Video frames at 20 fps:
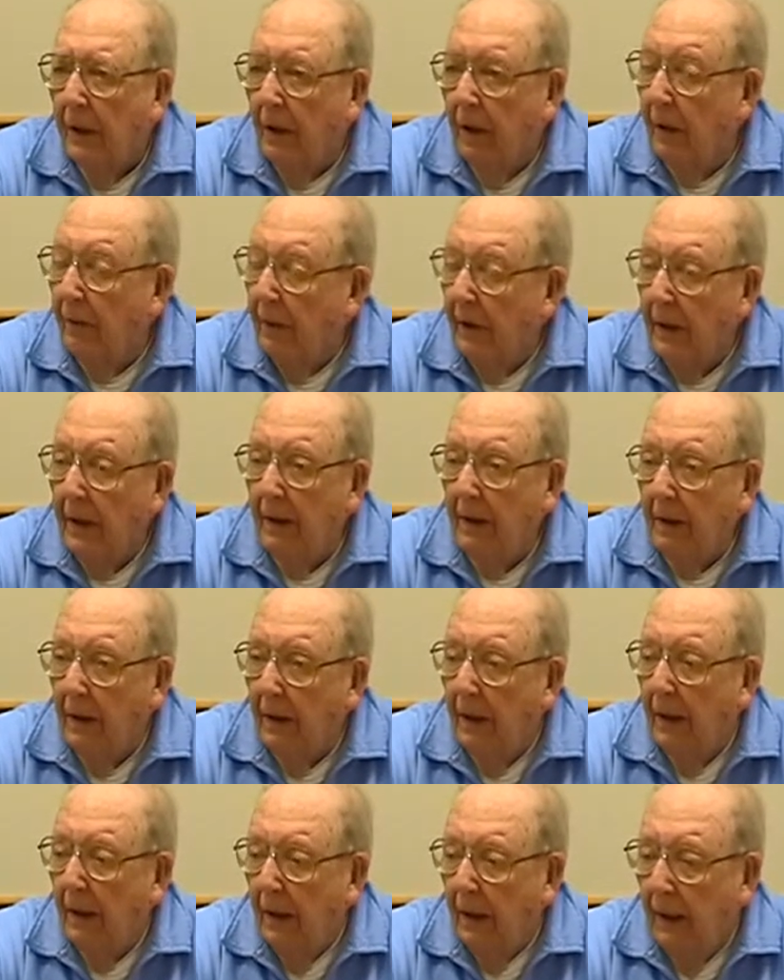Our main
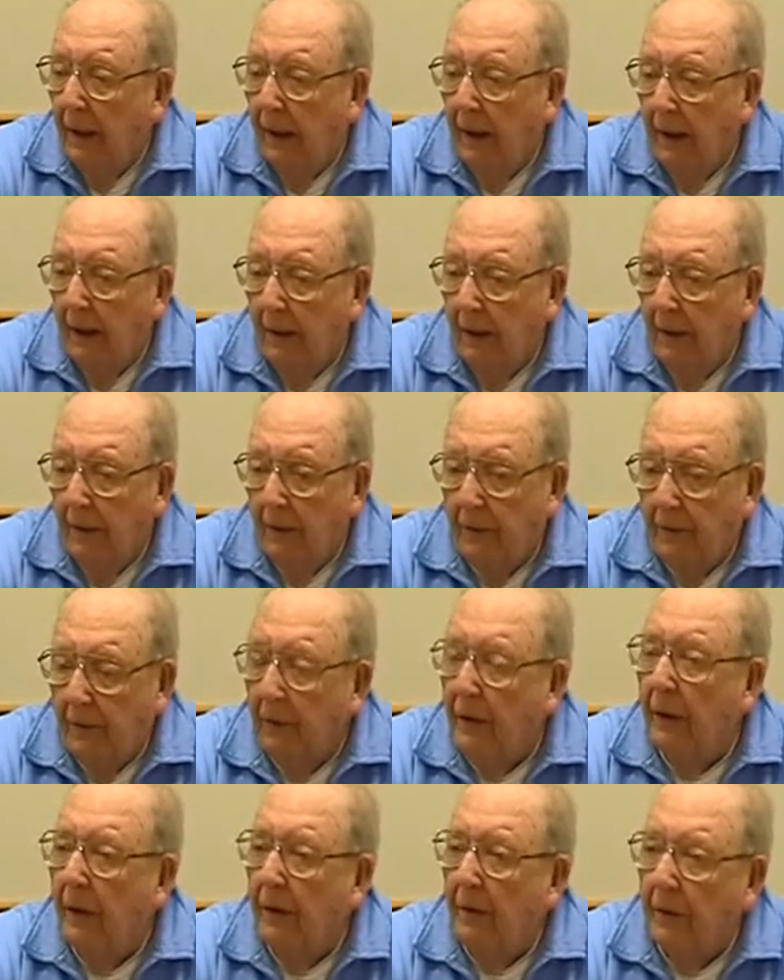uh,
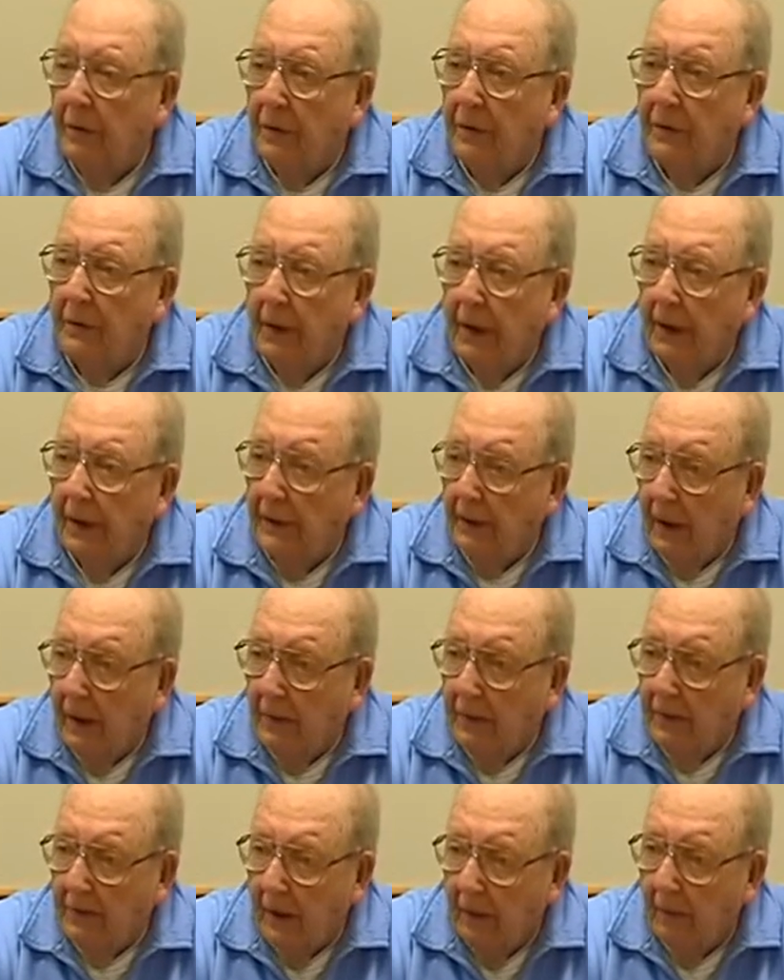duty was
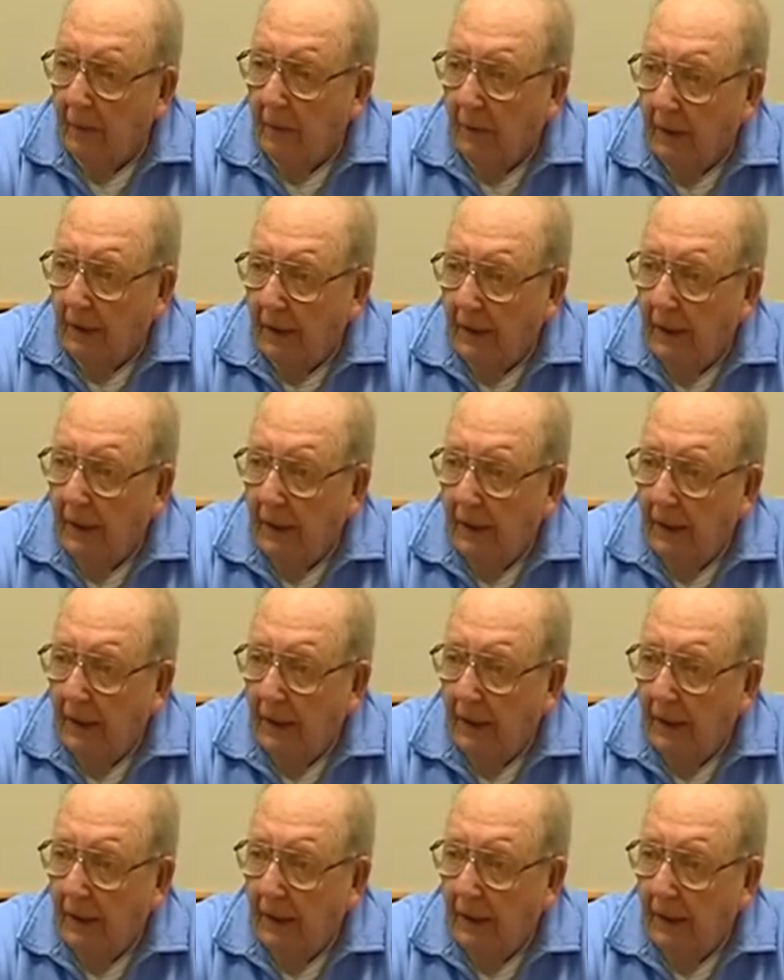anti-submarine,